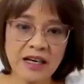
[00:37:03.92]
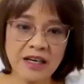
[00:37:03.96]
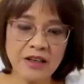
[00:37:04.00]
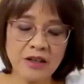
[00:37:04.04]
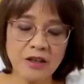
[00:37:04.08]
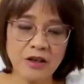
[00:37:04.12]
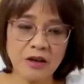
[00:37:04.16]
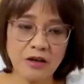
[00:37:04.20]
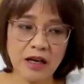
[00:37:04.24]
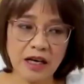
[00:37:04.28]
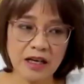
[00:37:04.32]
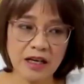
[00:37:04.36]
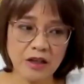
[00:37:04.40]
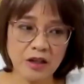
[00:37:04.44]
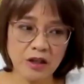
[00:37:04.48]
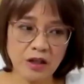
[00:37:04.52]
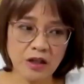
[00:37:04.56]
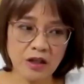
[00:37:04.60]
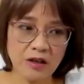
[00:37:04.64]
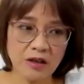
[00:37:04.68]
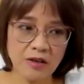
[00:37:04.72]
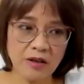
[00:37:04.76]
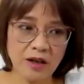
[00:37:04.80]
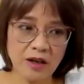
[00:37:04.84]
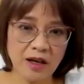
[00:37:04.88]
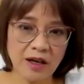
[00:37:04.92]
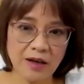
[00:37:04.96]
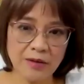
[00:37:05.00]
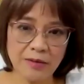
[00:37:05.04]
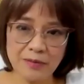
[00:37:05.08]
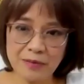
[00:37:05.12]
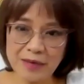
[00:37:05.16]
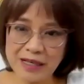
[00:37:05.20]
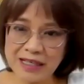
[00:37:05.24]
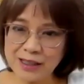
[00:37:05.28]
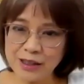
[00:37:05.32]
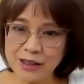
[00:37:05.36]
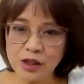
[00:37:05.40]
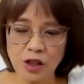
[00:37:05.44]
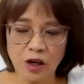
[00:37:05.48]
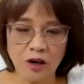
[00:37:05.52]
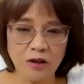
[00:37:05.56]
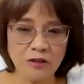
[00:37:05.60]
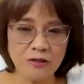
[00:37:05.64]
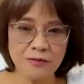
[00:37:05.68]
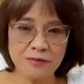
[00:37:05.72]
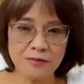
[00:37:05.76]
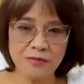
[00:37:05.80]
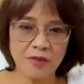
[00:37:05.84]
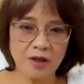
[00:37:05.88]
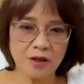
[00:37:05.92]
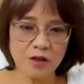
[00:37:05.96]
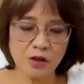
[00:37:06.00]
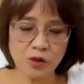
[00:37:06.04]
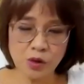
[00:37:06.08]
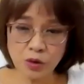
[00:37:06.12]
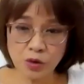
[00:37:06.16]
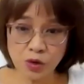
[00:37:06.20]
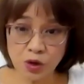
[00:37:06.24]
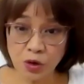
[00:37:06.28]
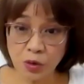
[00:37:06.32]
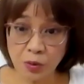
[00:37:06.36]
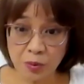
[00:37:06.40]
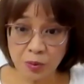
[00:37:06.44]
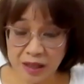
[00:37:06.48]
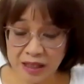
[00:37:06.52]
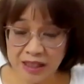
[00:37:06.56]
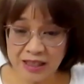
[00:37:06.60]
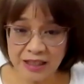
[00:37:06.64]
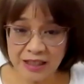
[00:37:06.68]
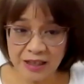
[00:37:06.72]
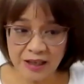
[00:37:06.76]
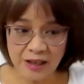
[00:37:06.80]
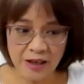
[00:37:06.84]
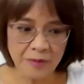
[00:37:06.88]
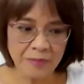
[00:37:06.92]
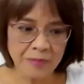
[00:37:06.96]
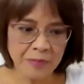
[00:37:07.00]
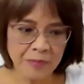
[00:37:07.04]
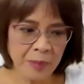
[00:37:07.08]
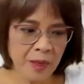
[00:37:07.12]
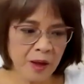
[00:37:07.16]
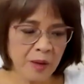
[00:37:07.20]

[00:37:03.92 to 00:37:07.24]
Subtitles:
that like because of social media,